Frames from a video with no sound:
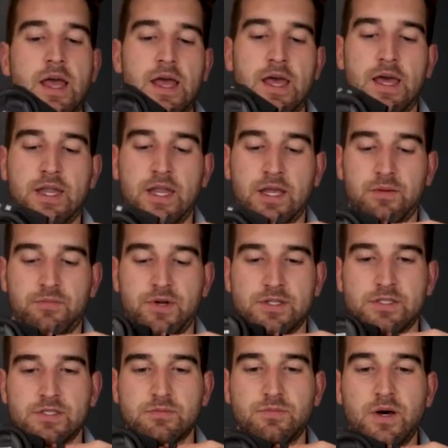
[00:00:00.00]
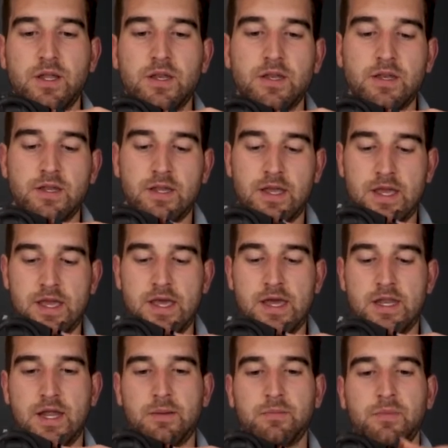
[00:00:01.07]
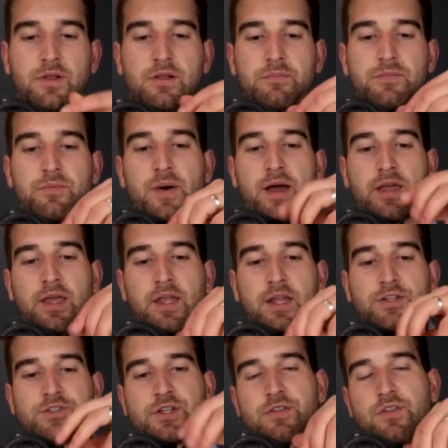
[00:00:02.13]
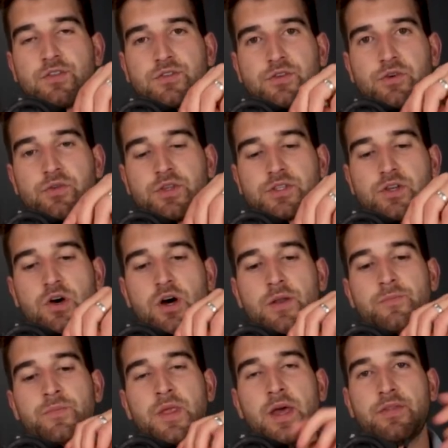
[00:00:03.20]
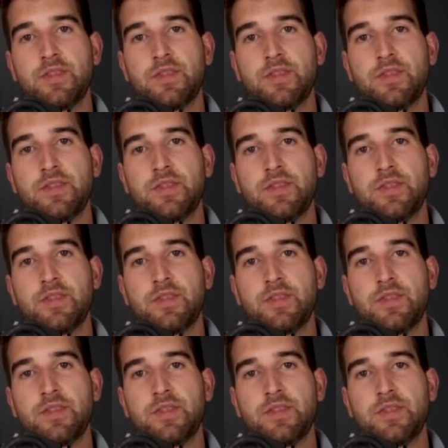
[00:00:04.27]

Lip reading: and I can press this button and I'm clipped back in. I just have to screw this on.